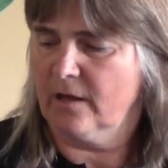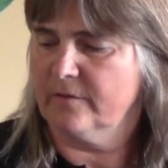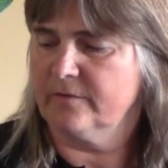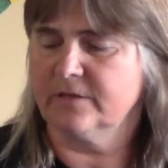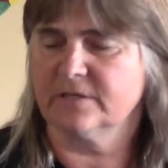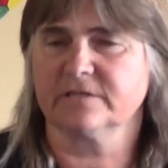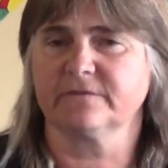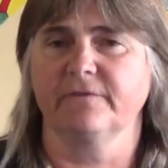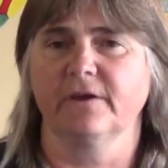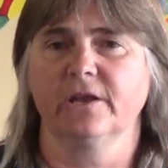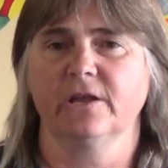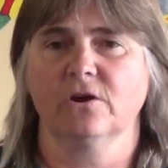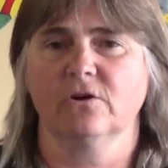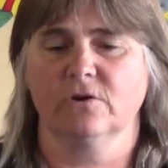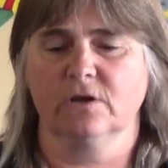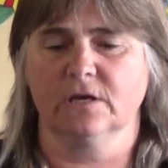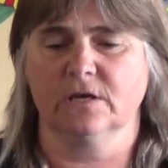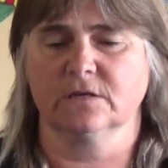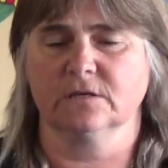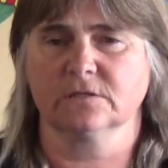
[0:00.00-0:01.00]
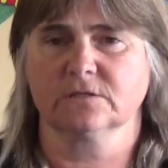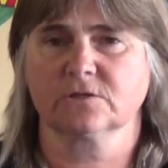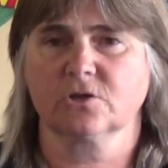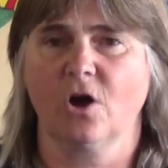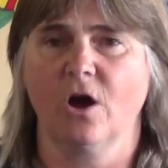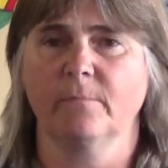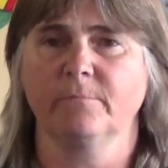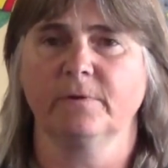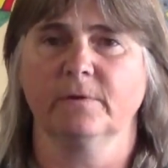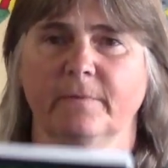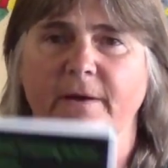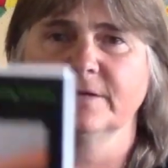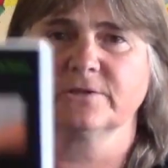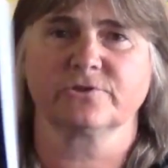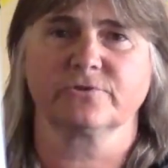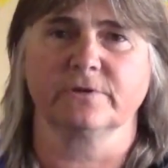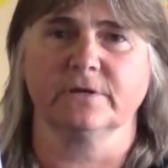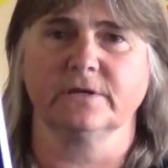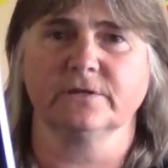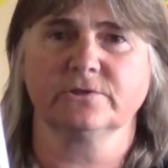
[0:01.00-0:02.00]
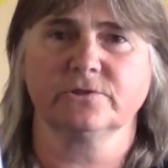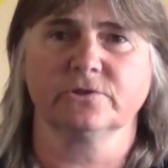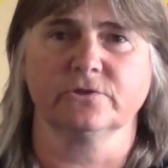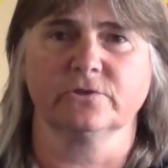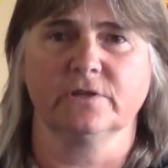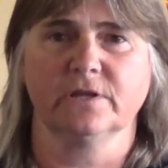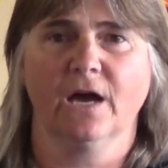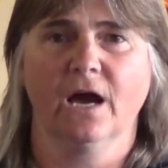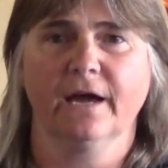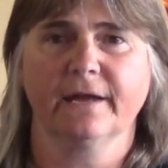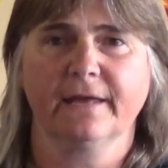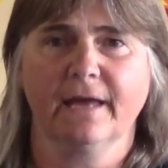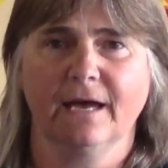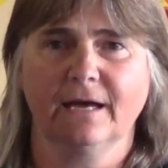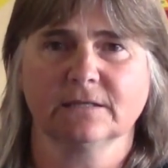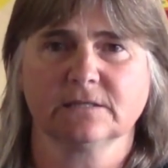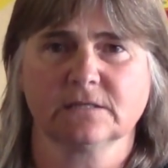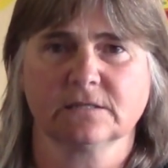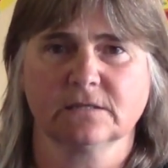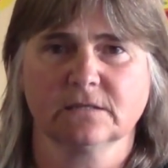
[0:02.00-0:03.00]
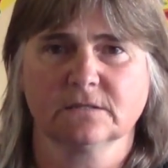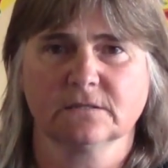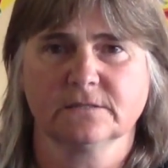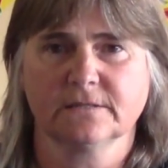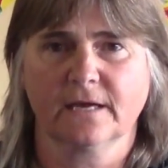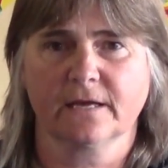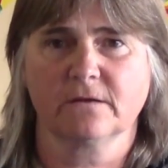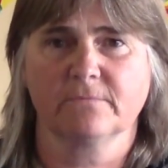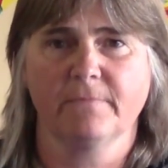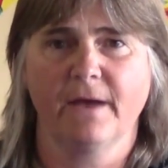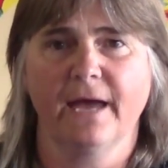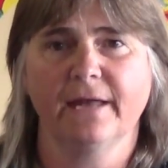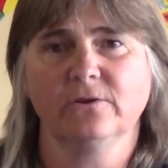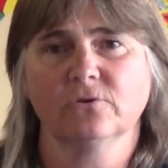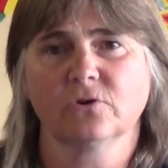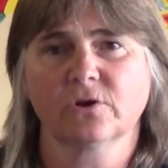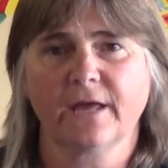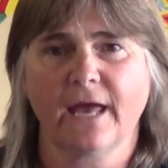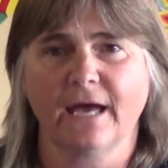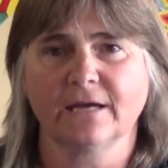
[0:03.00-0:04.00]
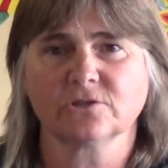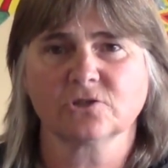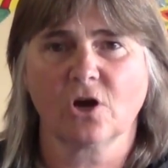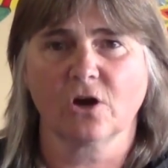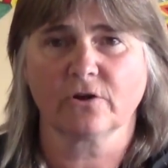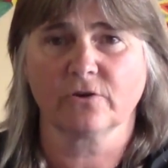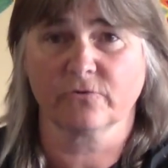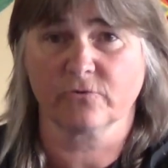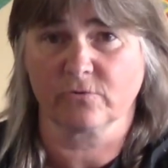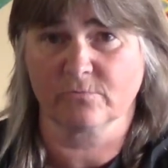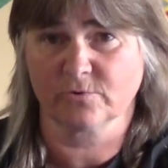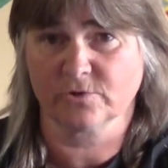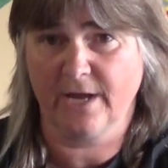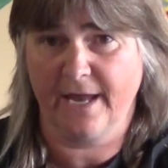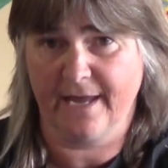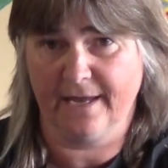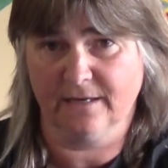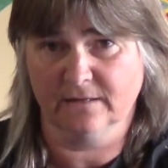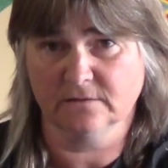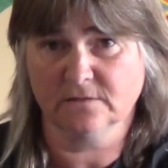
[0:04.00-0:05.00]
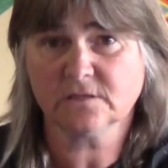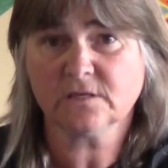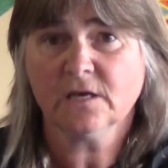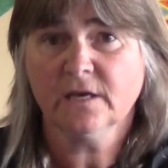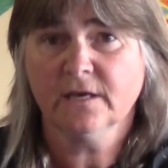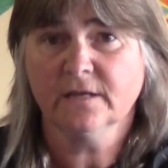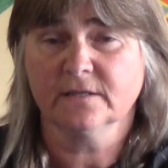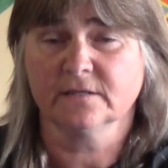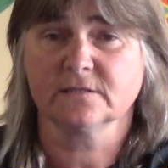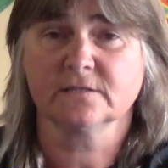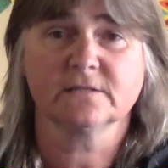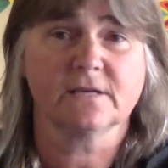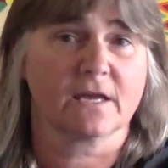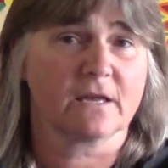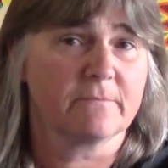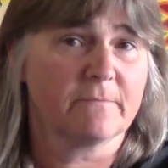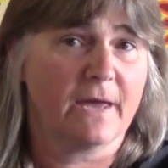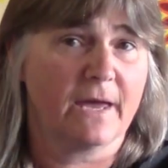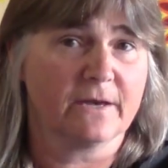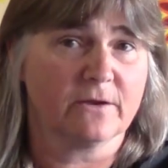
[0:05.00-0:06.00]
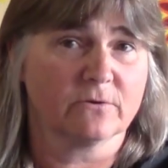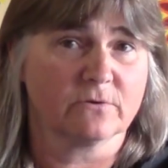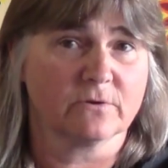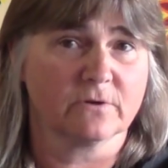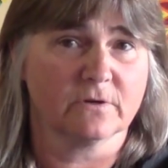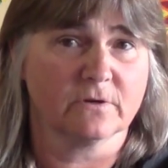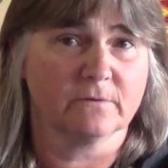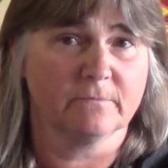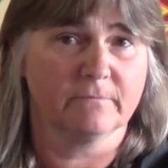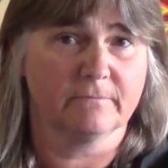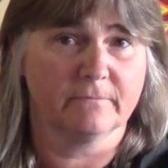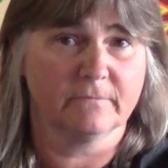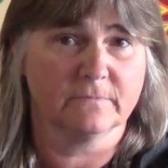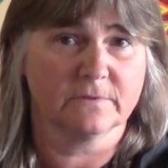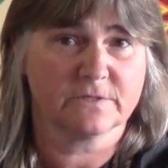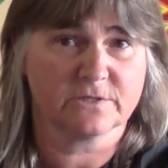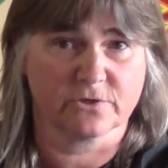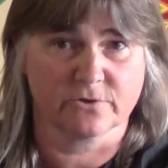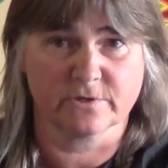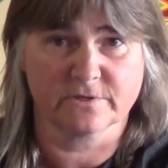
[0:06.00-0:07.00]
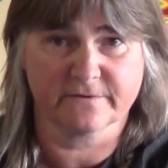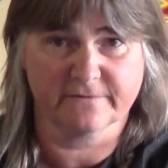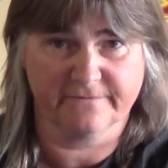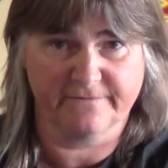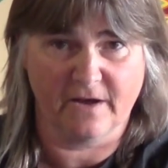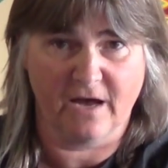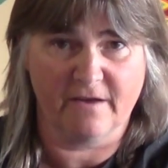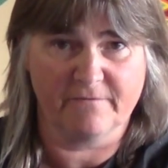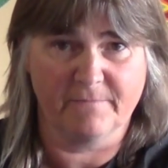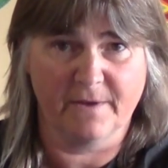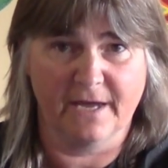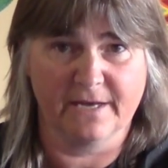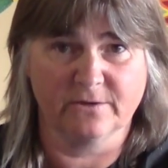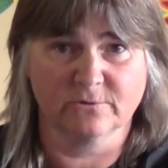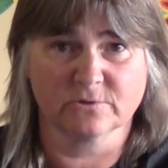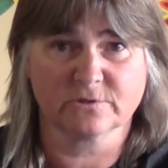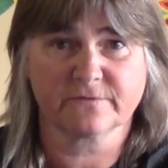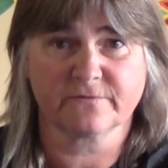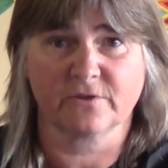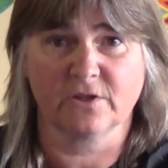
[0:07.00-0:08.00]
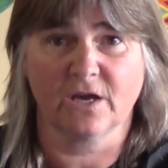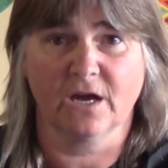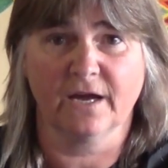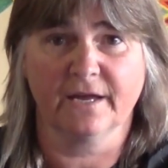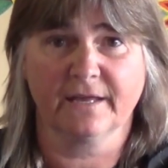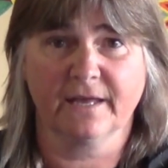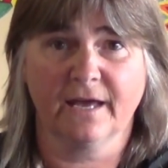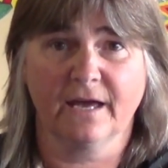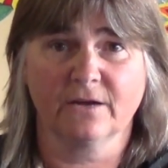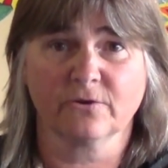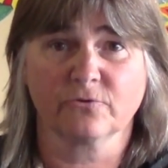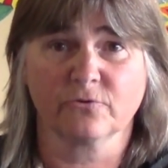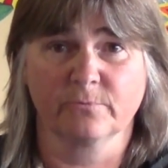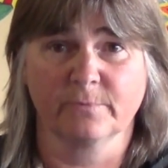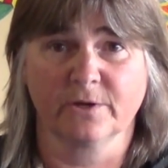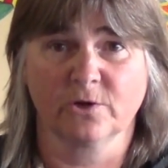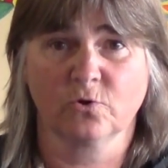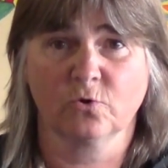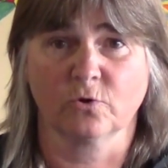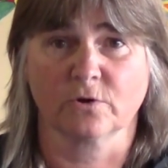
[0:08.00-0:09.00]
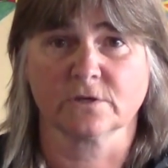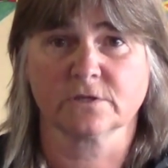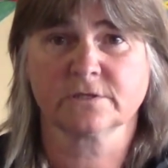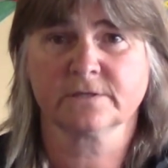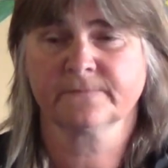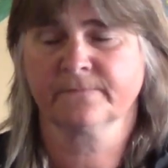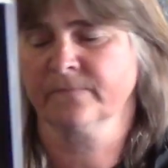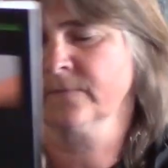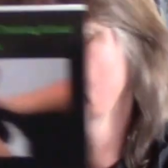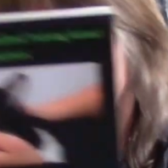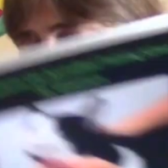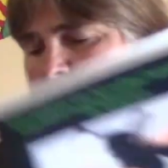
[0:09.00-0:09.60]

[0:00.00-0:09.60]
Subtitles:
This video is complimentary to the ICATS second manual, Cat Talk and Groomer Hands. It's the second manual in a series of 5 manuals for the ICAT grooming course.